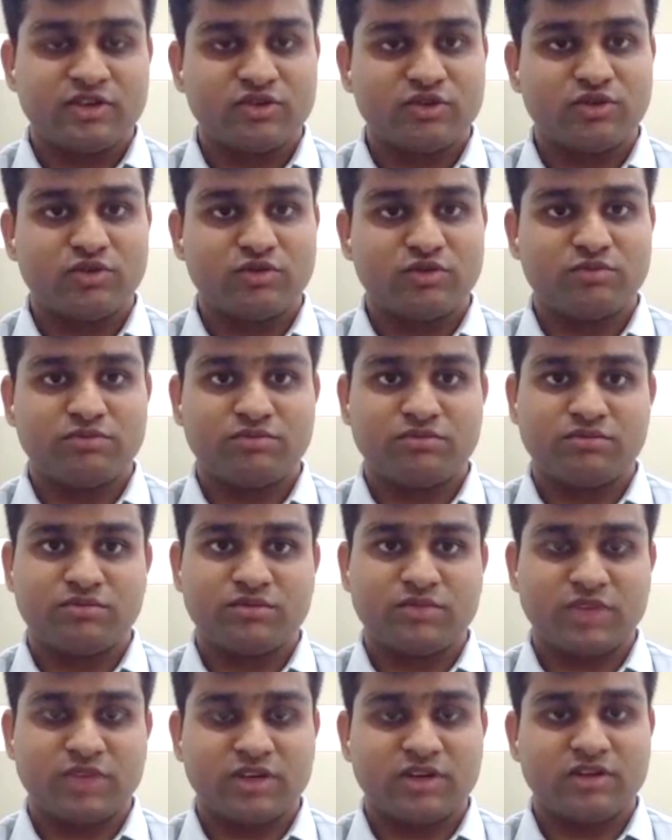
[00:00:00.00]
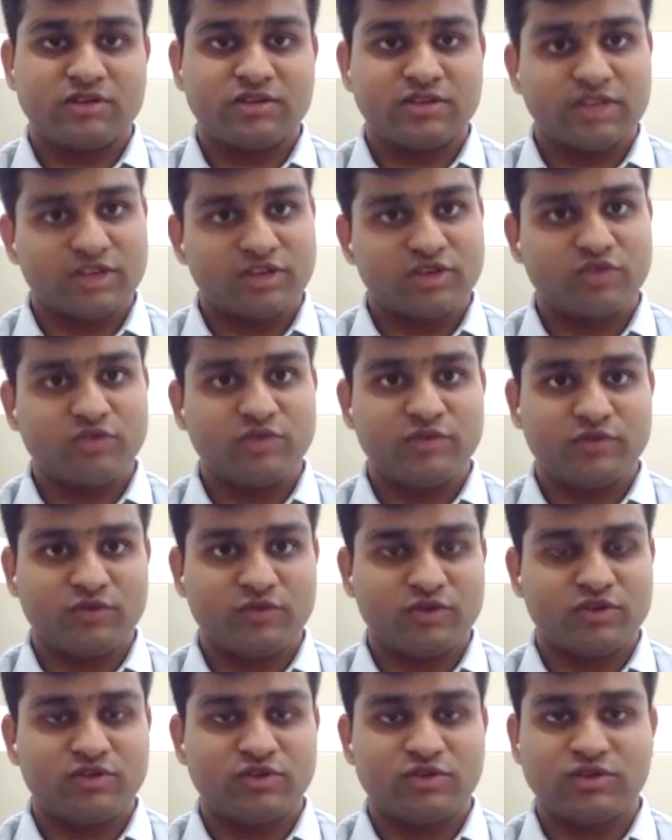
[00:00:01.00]
So uh, there should be
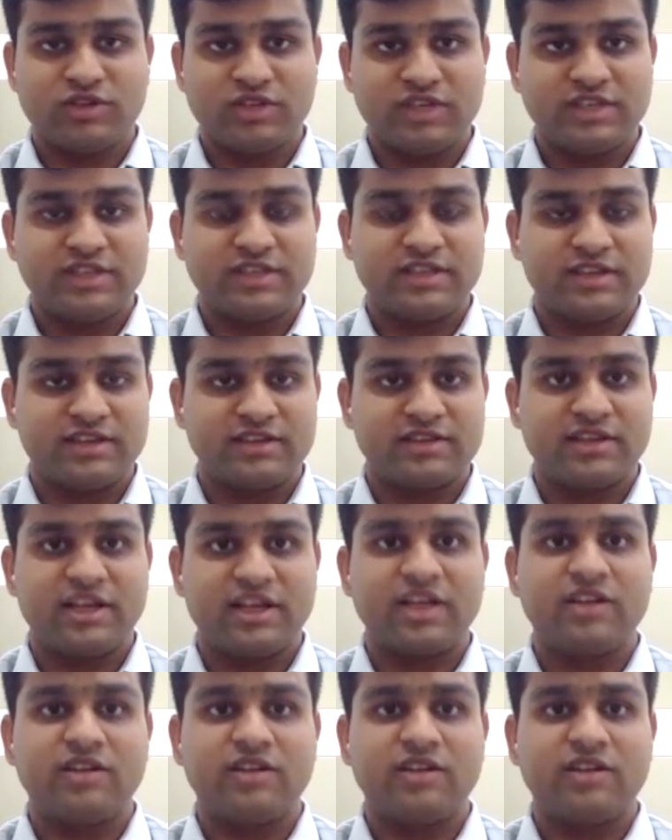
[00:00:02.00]
focus on these things.